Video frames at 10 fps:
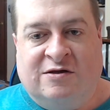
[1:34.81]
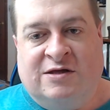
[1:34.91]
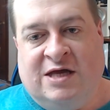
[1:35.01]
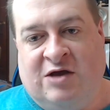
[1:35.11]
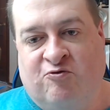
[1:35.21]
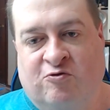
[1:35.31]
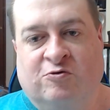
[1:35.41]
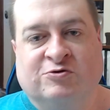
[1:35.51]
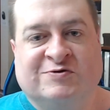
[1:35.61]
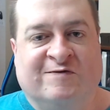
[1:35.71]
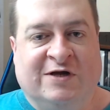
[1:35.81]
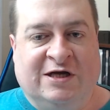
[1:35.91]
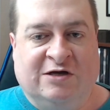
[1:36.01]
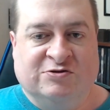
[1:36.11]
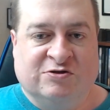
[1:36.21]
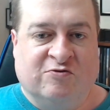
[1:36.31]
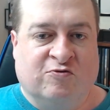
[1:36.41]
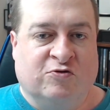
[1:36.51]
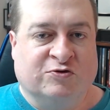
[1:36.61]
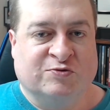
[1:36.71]
the rules videos or the
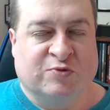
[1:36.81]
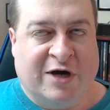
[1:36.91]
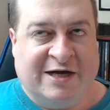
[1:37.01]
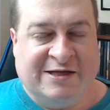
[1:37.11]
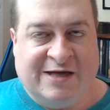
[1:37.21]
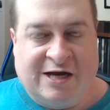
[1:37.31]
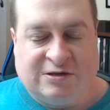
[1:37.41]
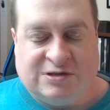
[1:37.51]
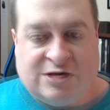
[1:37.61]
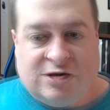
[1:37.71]
rules breakdowns?